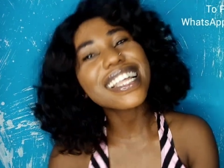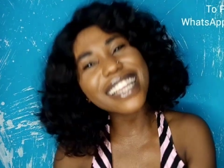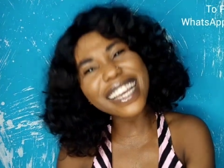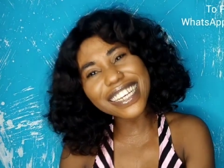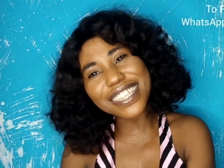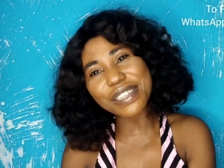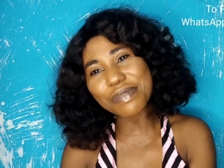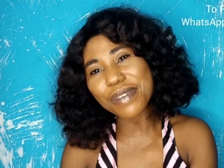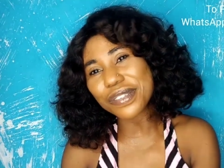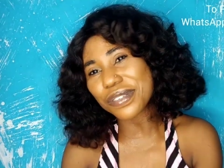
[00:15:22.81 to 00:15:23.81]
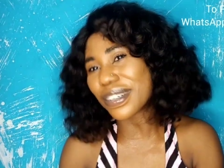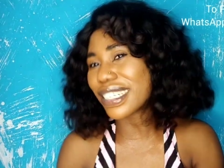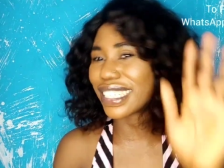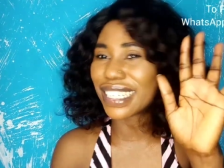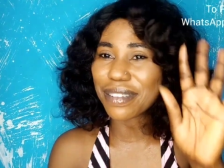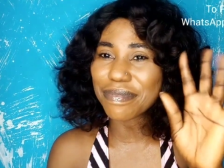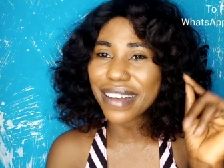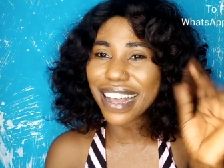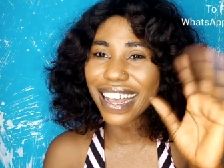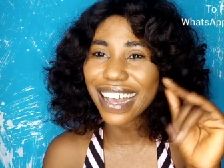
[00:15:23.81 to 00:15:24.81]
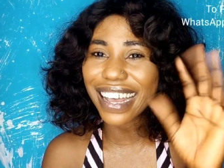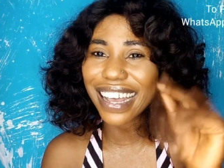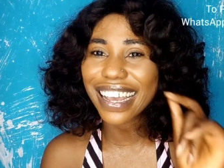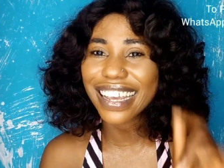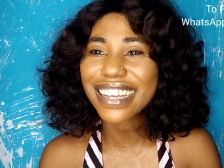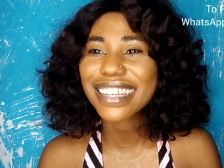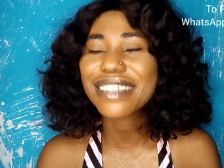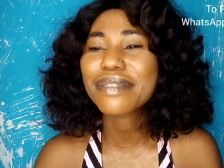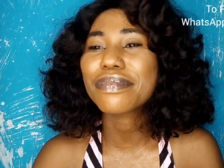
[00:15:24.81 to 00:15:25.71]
Thank you so much for watching. Bye.